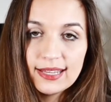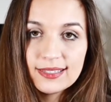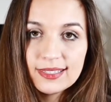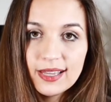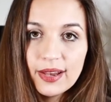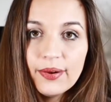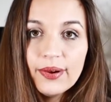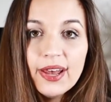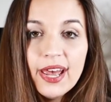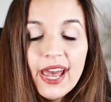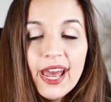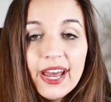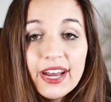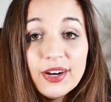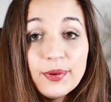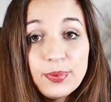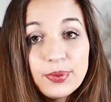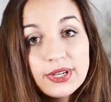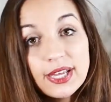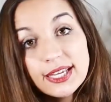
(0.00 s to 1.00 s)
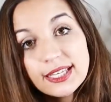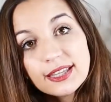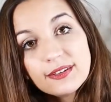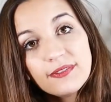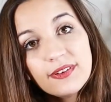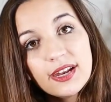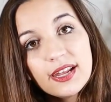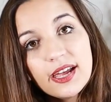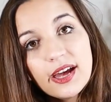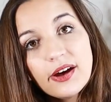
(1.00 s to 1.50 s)
So I hope you liked the
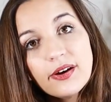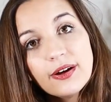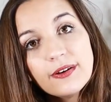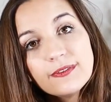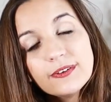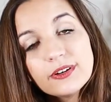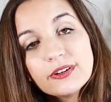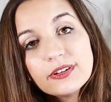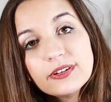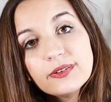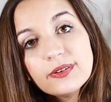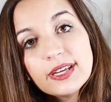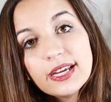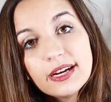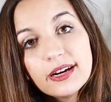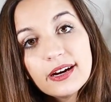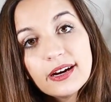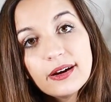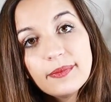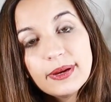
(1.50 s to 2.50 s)
video. If you're new here,